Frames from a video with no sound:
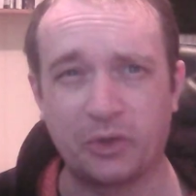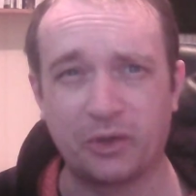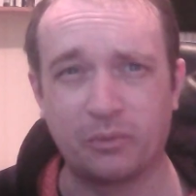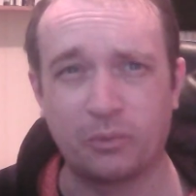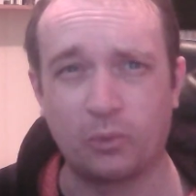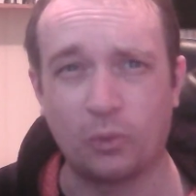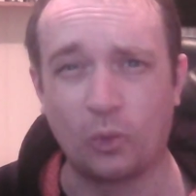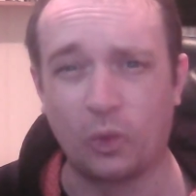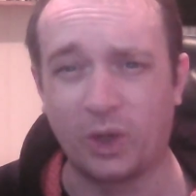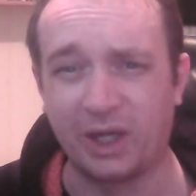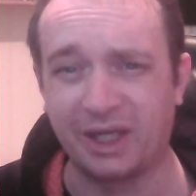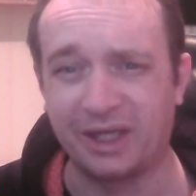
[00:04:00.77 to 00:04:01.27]

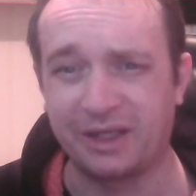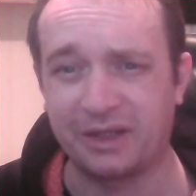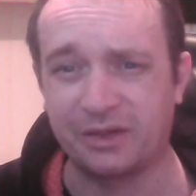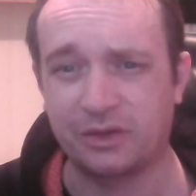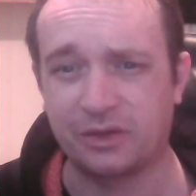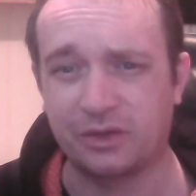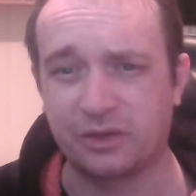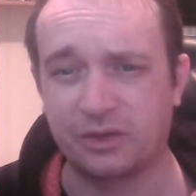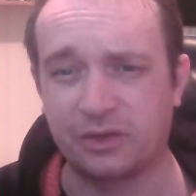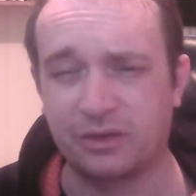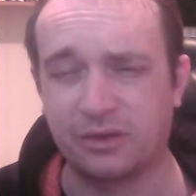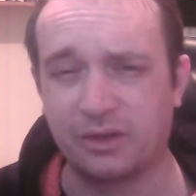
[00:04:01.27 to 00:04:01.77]
White.
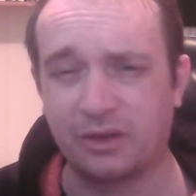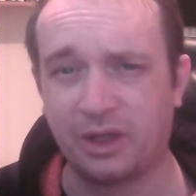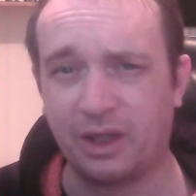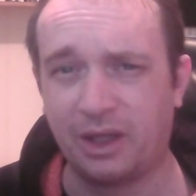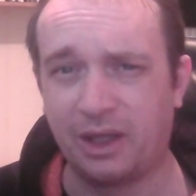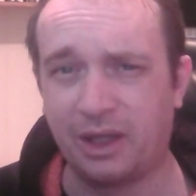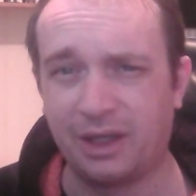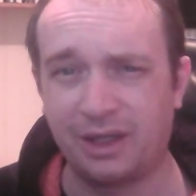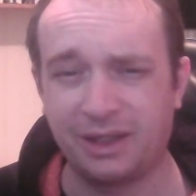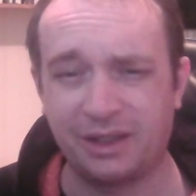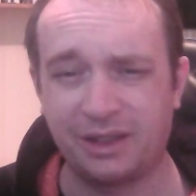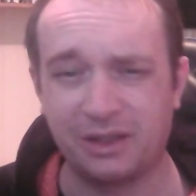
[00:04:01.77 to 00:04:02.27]

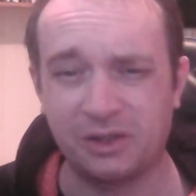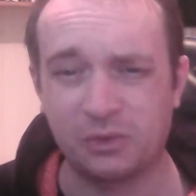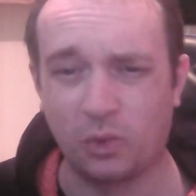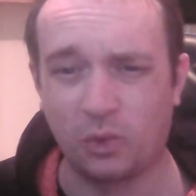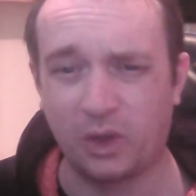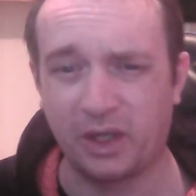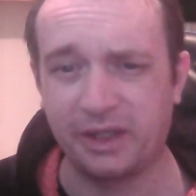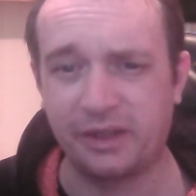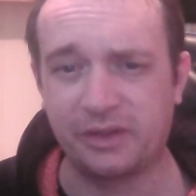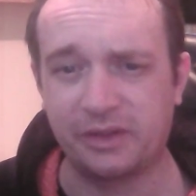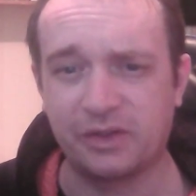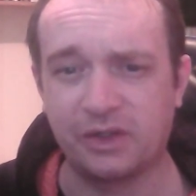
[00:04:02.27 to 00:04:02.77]
I think it's
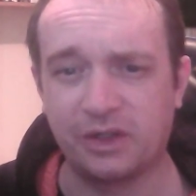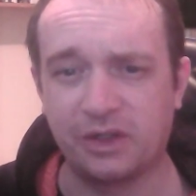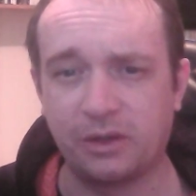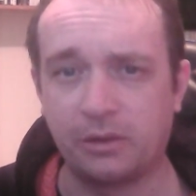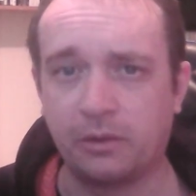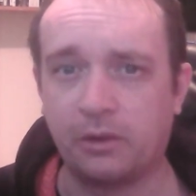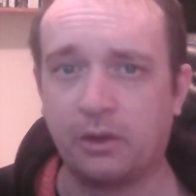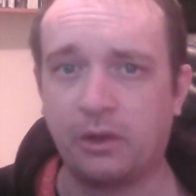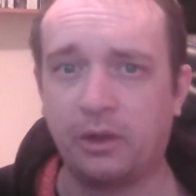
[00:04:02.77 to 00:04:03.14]
White 2.